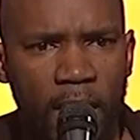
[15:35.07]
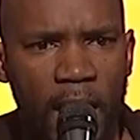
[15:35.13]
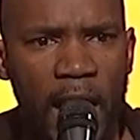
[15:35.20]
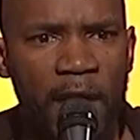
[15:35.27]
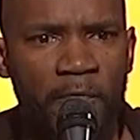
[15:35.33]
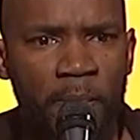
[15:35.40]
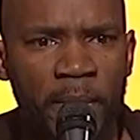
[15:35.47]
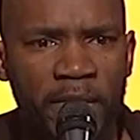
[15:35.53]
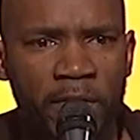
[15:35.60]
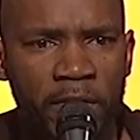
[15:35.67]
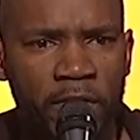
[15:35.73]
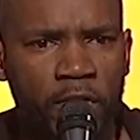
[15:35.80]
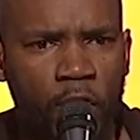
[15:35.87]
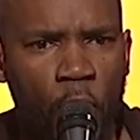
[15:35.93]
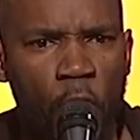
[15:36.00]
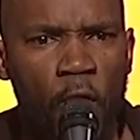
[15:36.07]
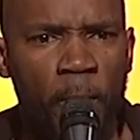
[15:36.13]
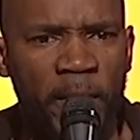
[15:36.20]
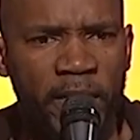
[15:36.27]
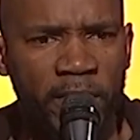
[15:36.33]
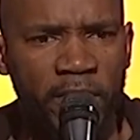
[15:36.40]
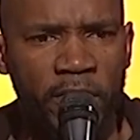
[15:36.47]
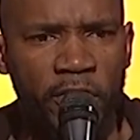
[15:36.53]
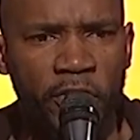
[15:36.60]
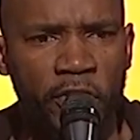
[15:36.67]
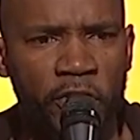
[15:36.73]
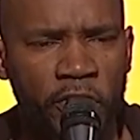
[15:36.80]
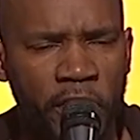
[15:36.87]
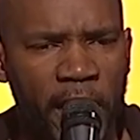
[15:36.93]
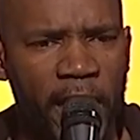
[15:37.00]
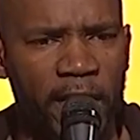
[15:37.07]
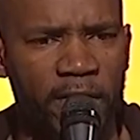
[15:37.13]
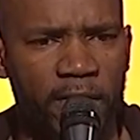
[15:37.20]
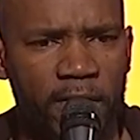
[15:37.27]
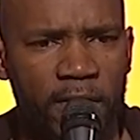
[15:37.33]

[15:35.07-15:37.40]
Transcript: I haven't been to school because of this shit.